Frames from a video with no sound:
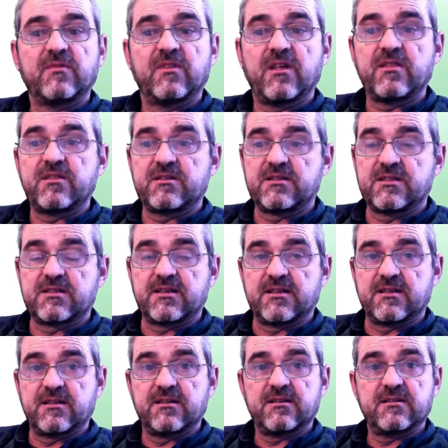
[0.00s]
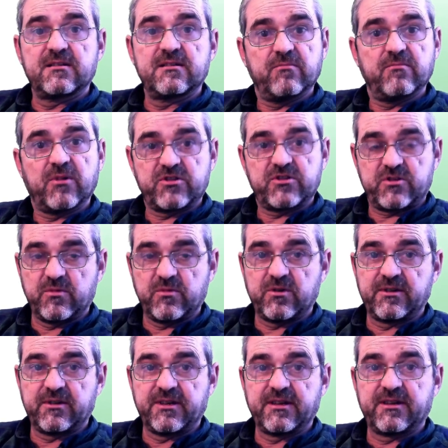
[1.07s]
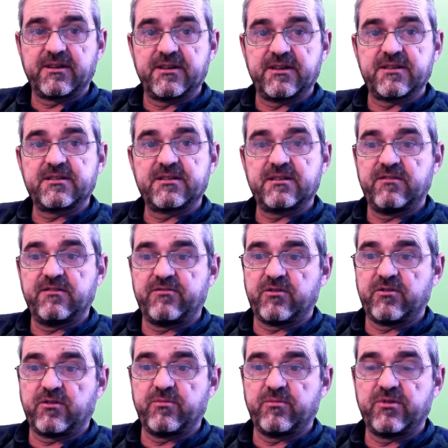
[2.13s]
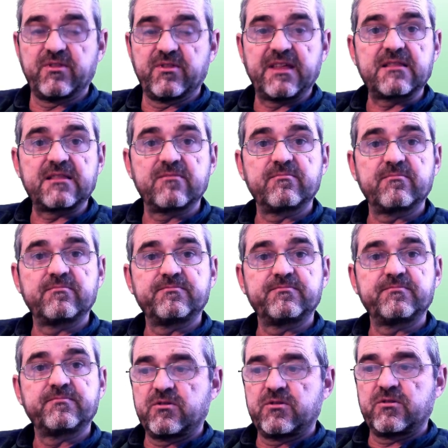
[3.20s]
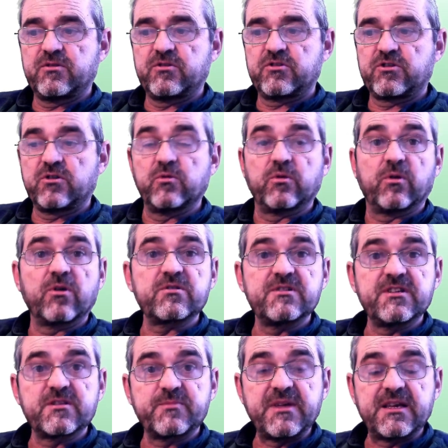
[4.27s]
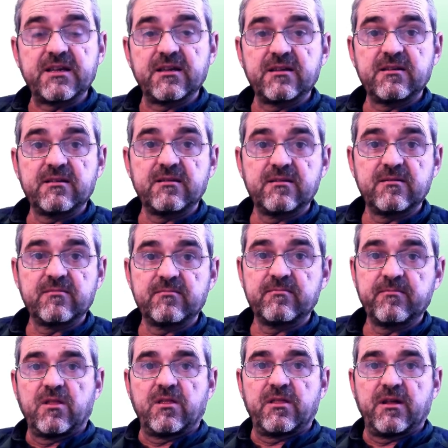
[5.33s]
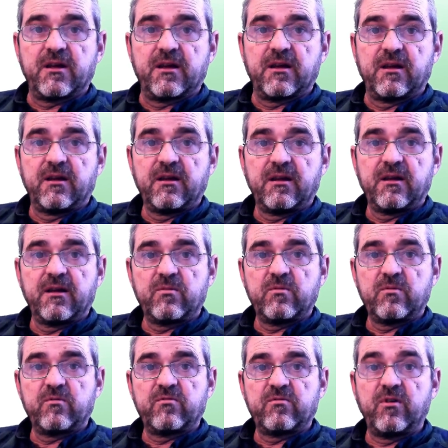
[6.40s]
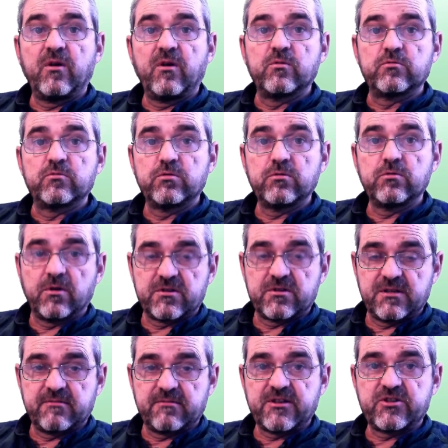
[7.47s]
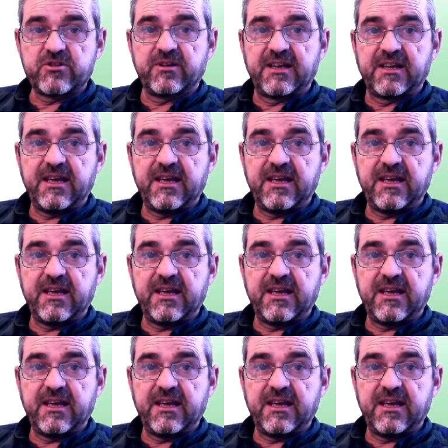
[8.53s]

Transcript: Then this is a much smaller increase if you compute that. So grossly speaking, the flow to concentration